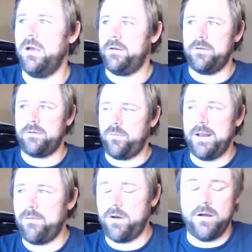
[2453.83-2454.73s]
just we
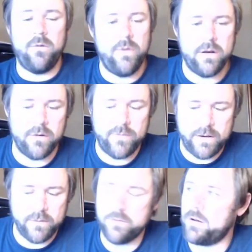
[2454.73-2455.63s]
never know what our
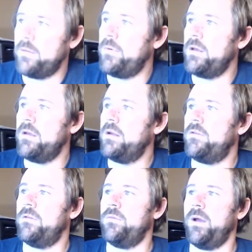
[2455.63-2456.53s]
videos are going to be. It's
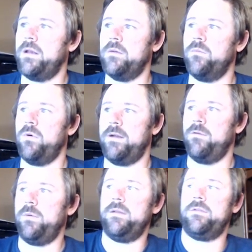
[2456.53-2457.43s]
just random, whatever
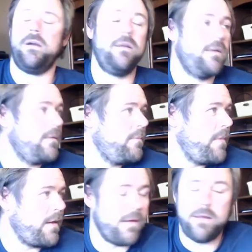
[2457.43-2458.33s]
we decide to
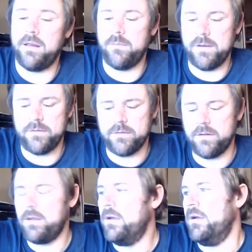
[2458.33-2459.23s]
make that day, basically.
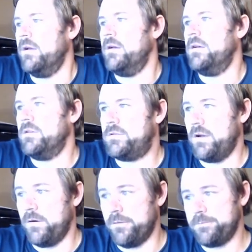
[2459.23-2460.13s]

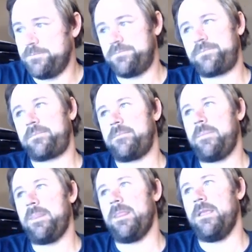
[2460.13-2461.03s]
So,
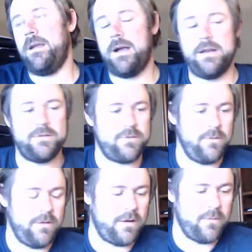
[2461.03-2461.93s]
I just
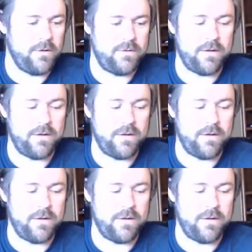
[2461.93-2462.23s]
threw a lot of words